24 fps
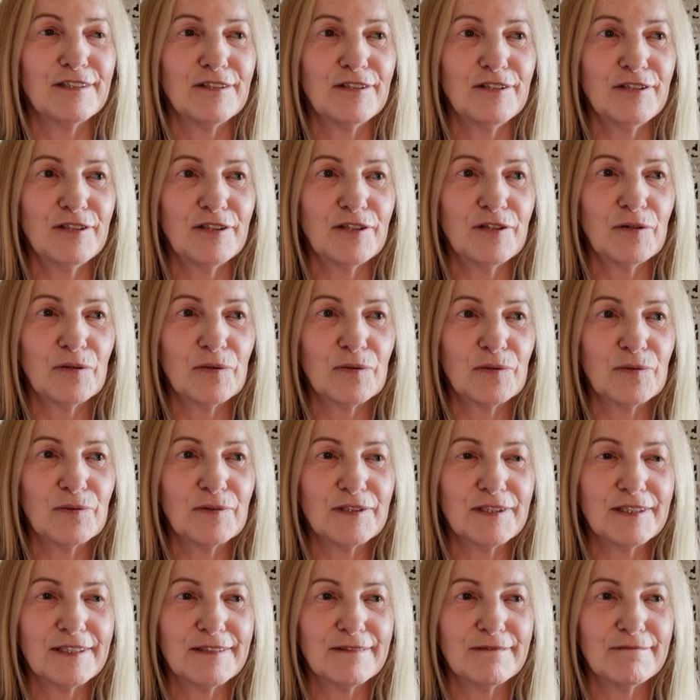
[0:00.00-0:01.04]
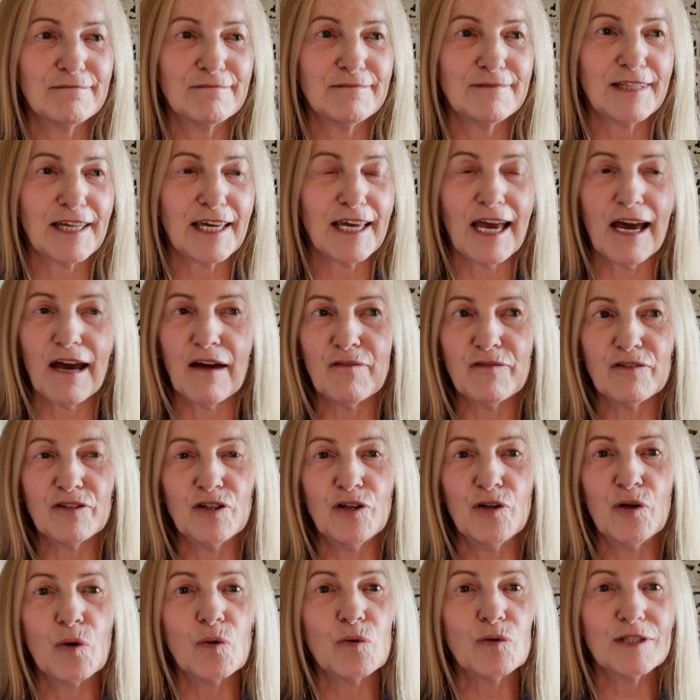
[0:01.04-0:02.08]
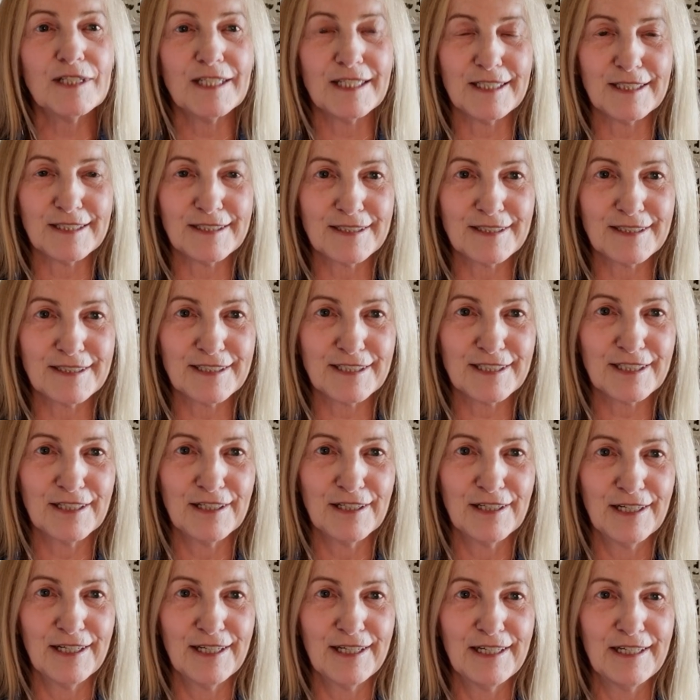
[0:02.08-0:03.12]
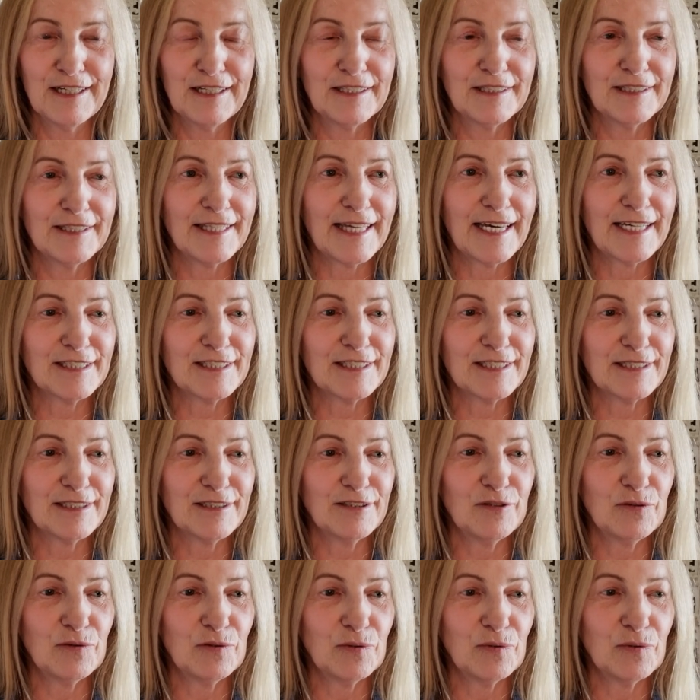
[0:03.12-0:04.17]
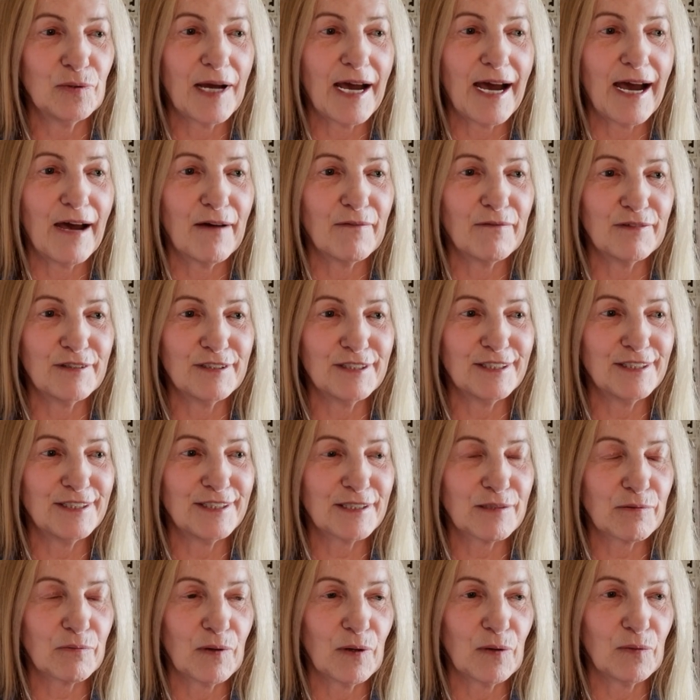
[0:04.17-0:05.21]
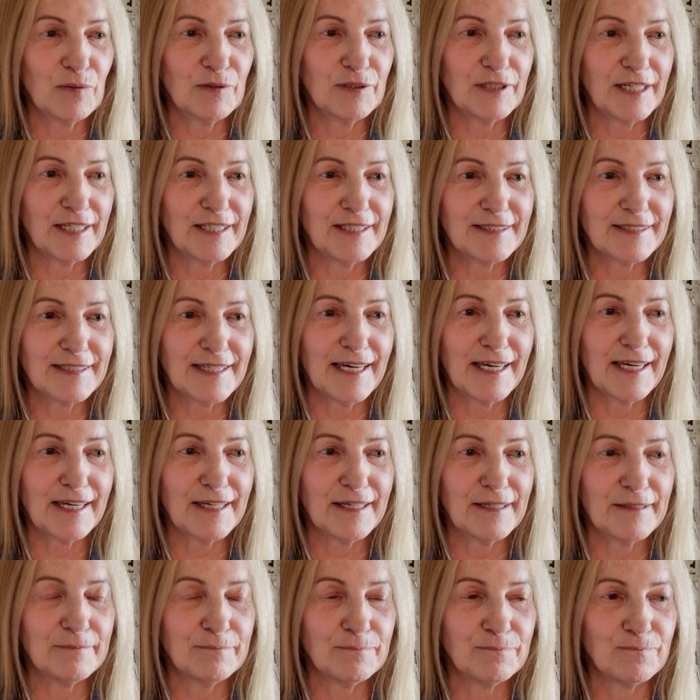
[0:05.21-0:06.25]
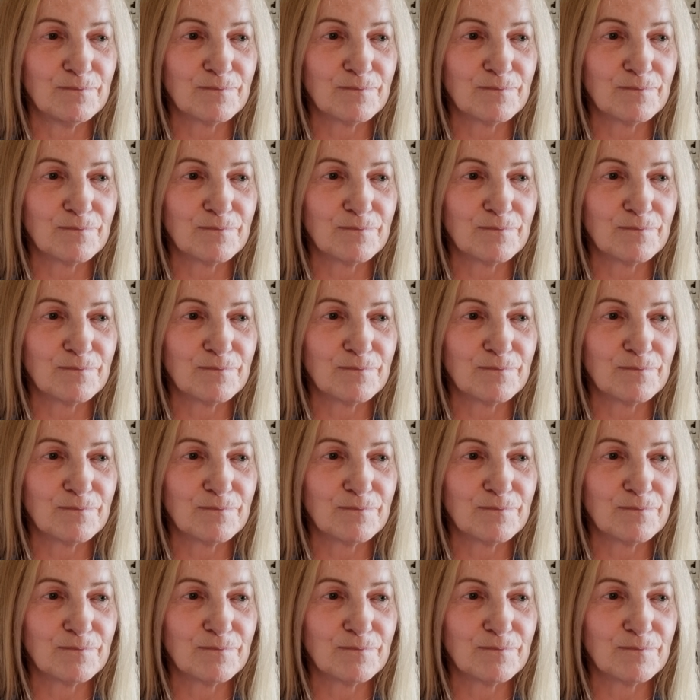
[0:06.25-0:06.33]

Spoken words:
You know, they haven't noticed that you haven't, what would I say,